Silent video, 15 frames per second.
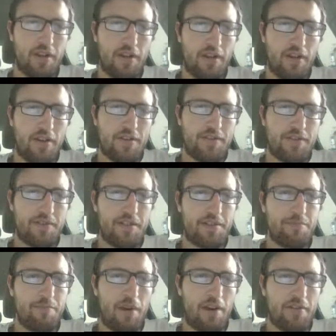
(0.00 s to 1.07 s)
It says
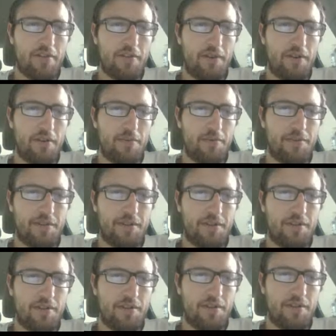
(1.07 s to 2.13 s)
boundary variables are a little
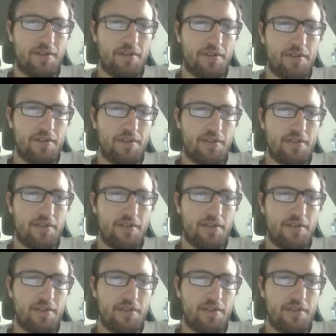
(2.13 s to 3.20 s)
bit better, slightly.
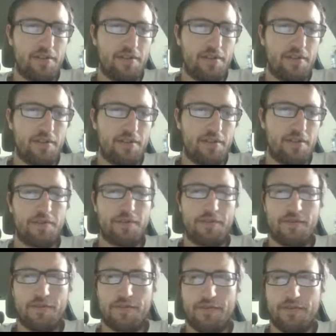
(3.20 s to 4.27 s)
Oops,
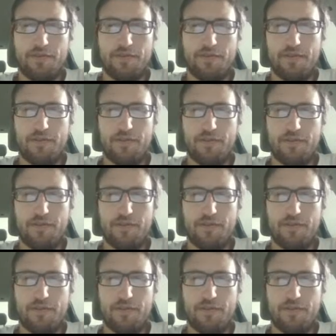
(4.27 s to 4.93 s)
that's not what